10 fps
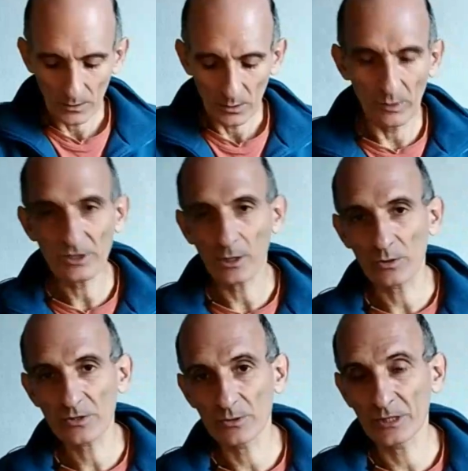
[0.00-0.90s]
which are
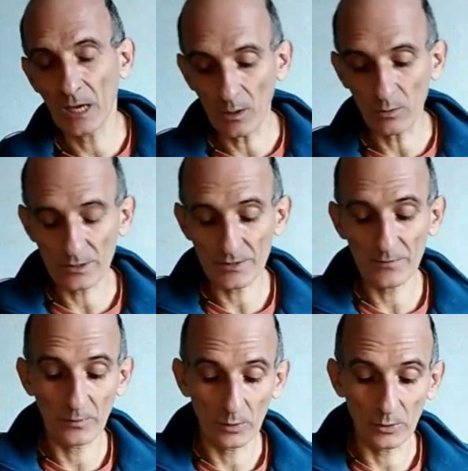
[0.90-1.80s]
also towers
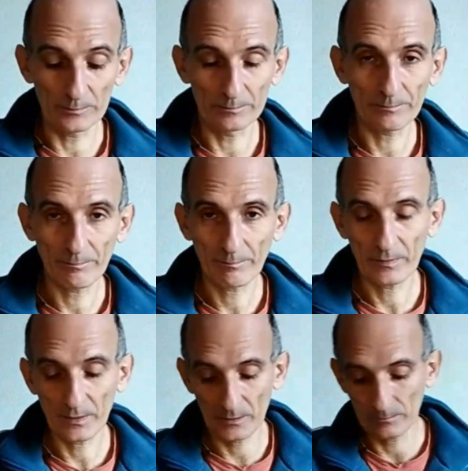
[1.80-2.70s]
for
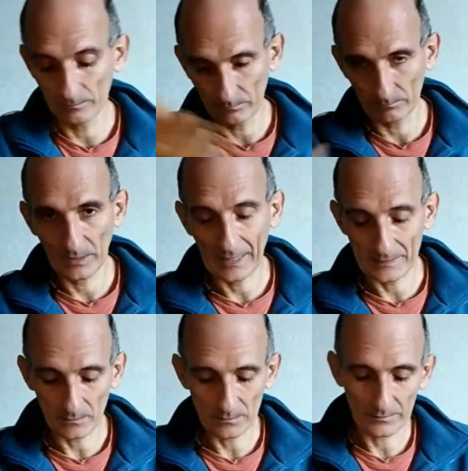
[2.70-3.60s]
the
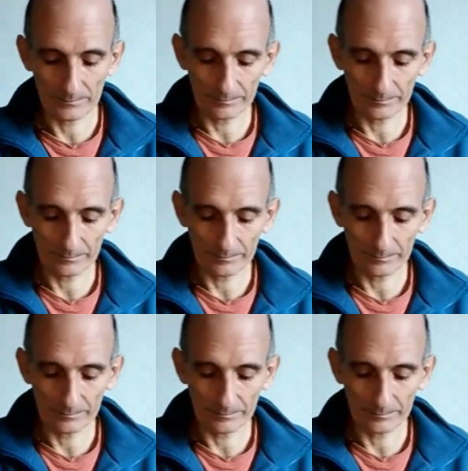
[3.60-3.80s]
castles.